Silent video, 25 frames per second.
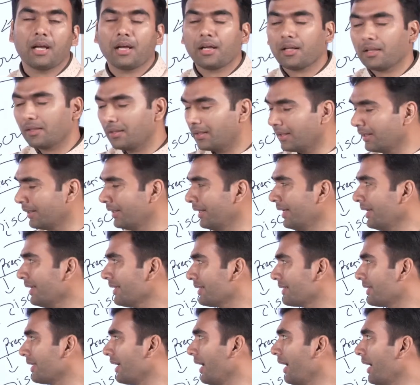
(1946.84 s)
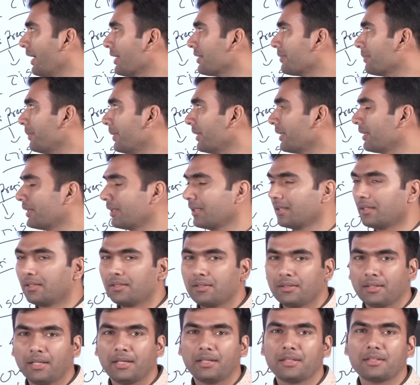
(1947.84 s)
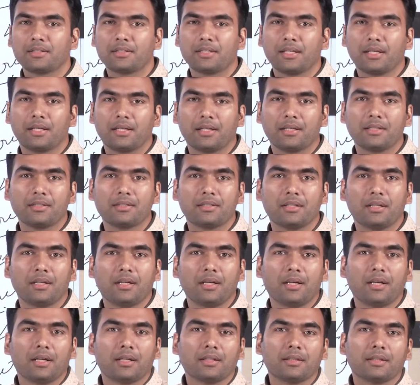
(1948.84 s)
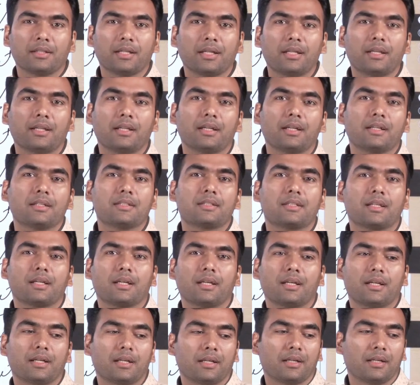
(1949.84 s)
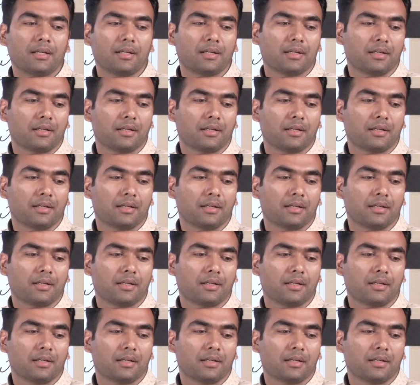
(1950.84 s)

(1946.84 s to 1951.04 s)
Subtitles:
The next aspect that is there is a